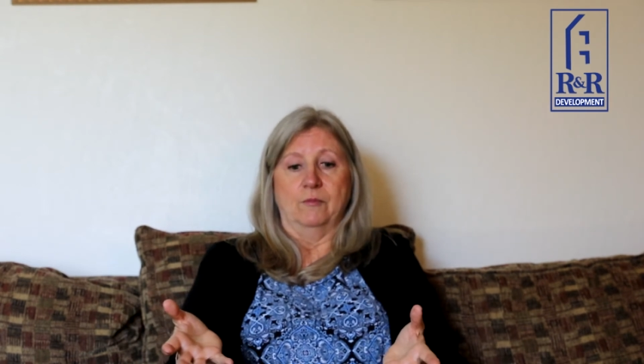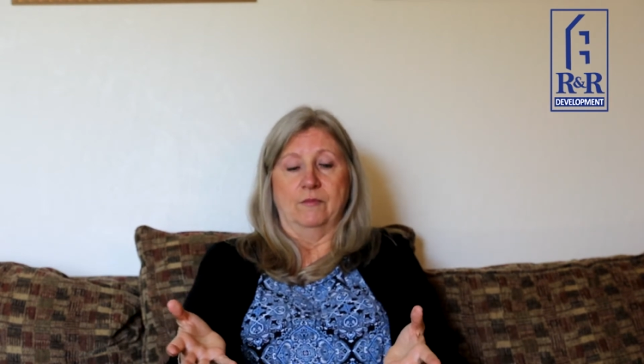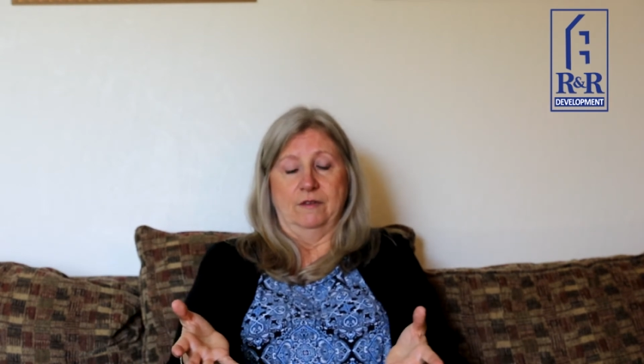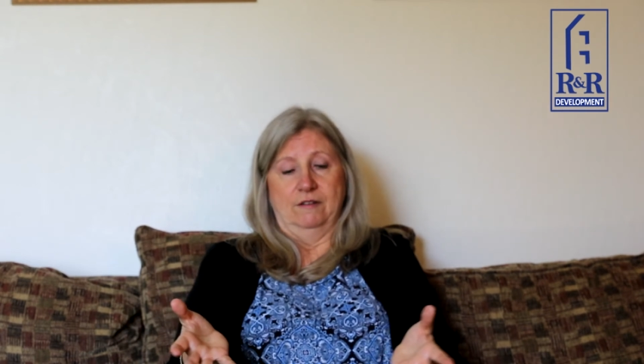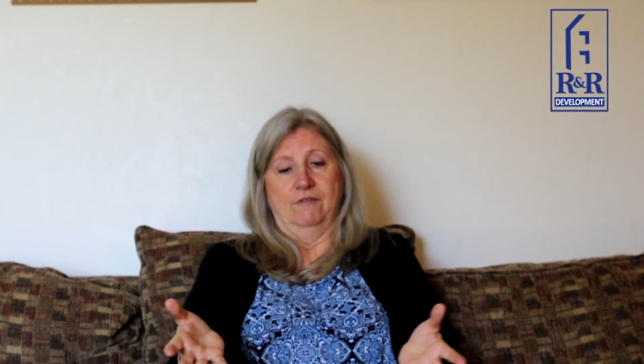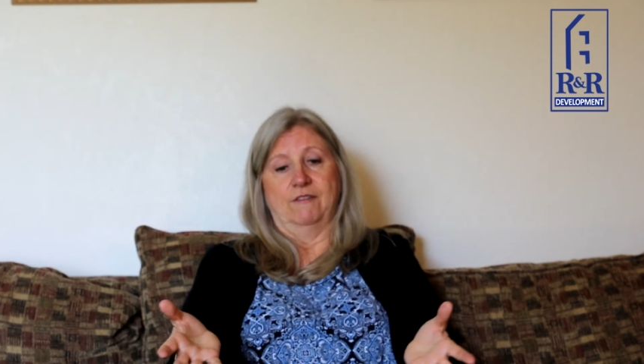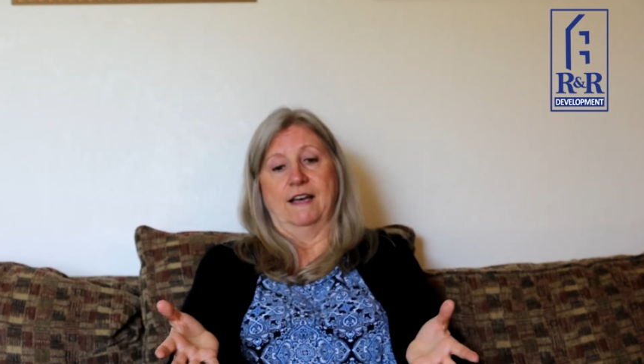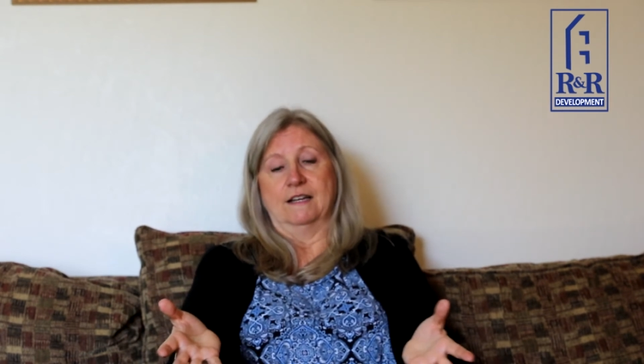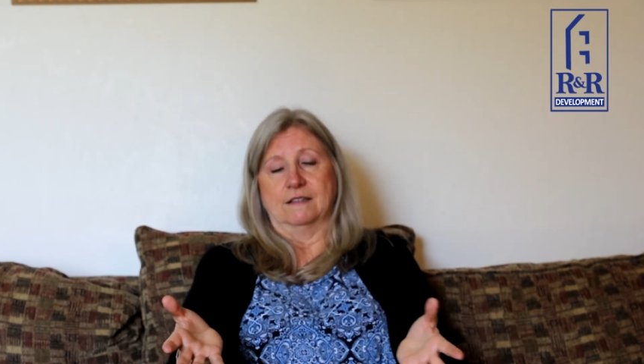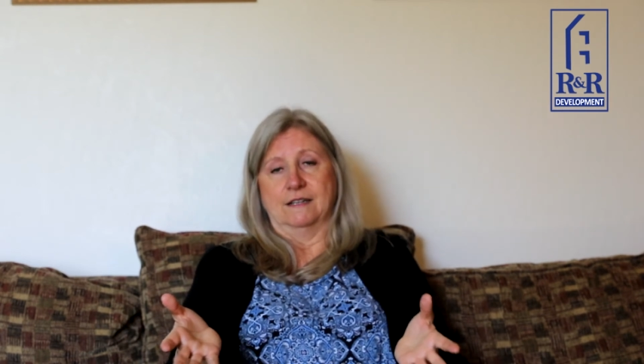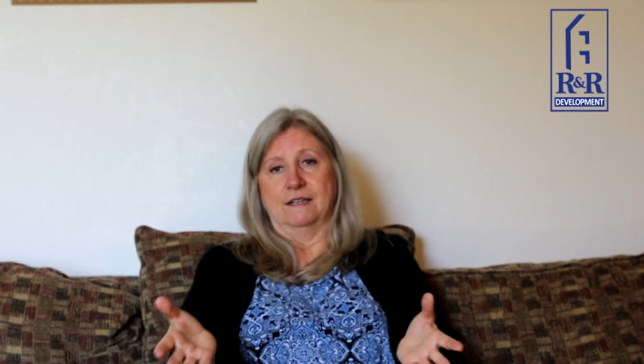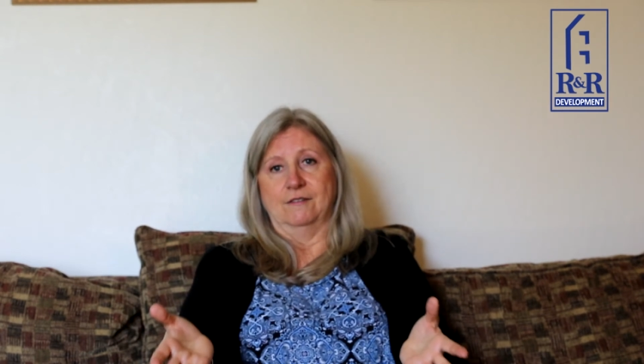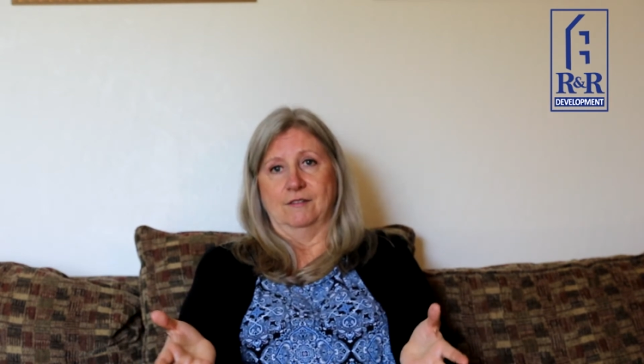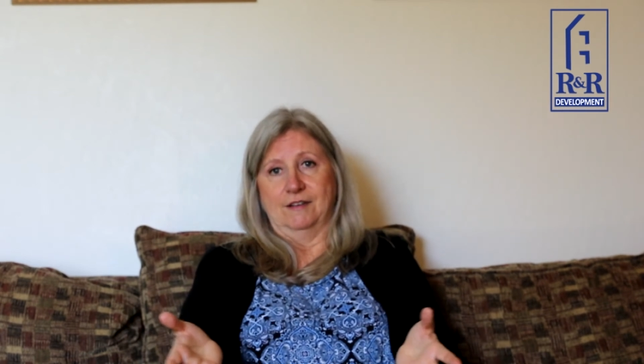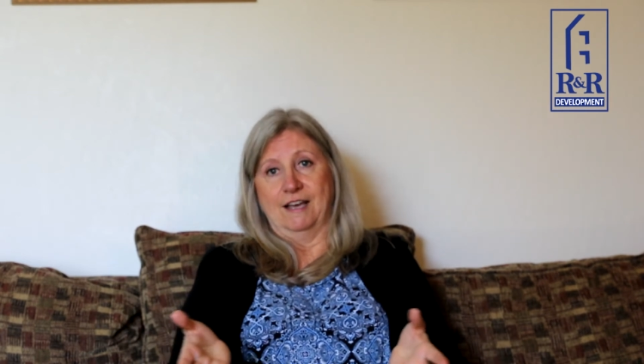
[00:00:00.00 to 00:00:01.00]
in fact
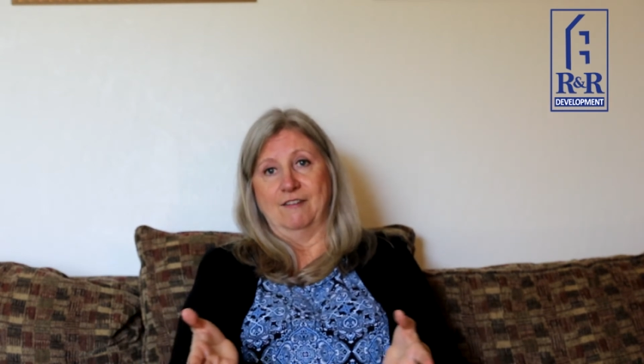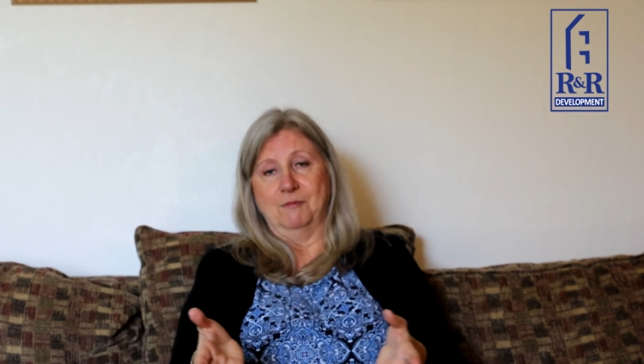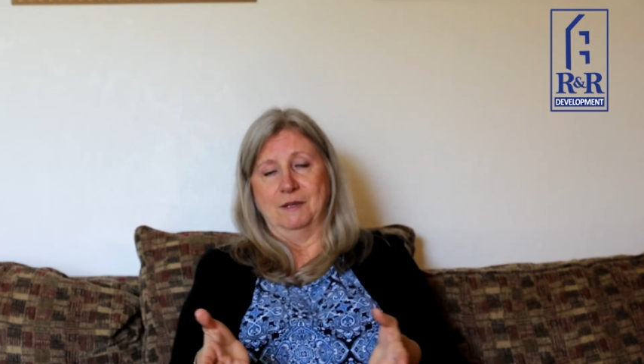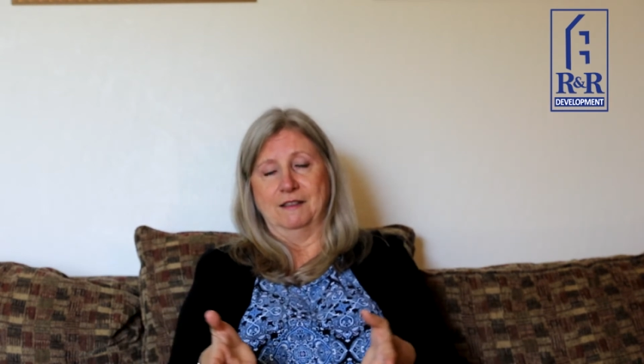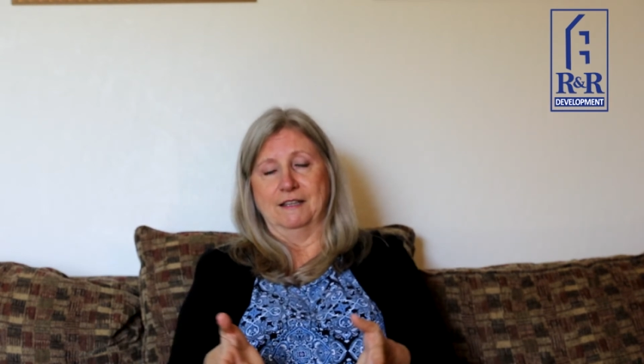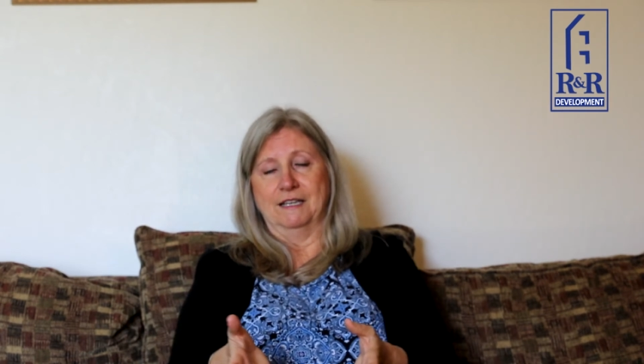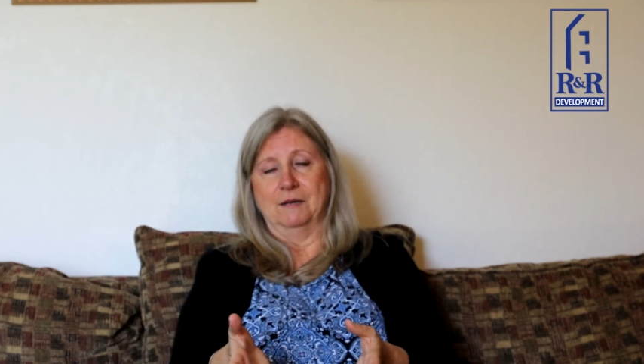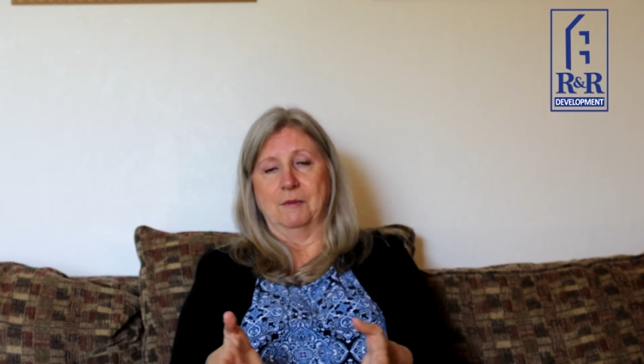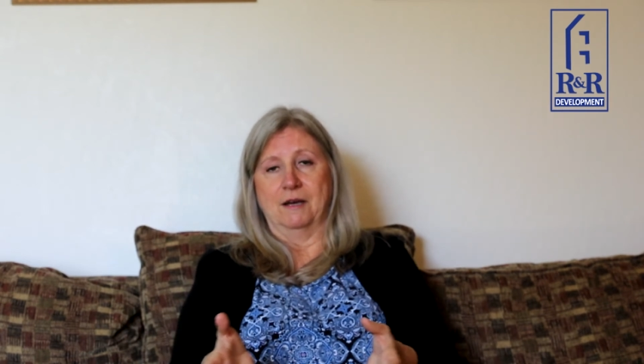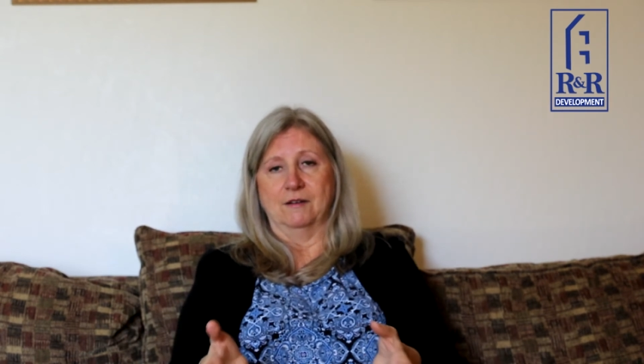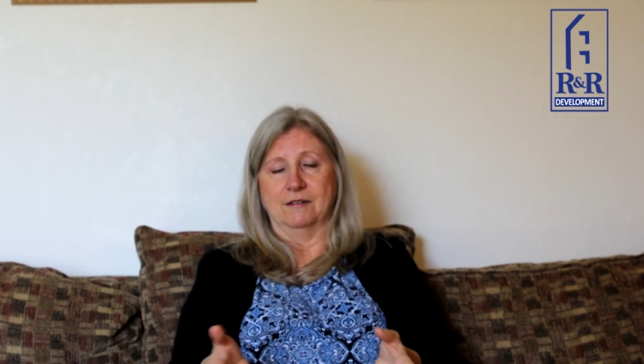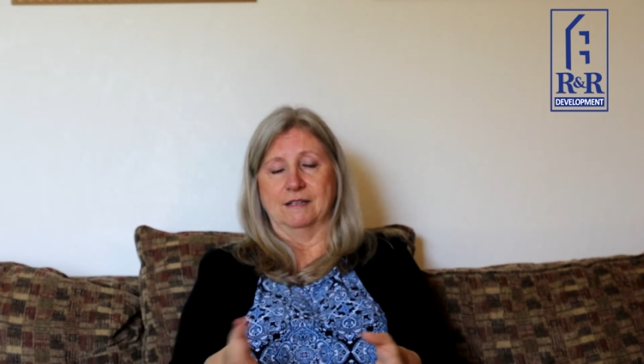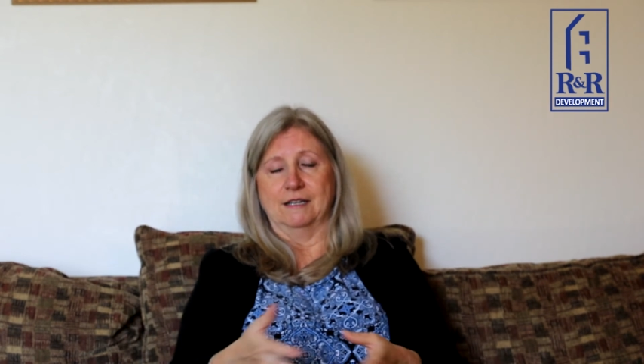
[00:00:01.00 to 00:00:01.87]
I have been thinking about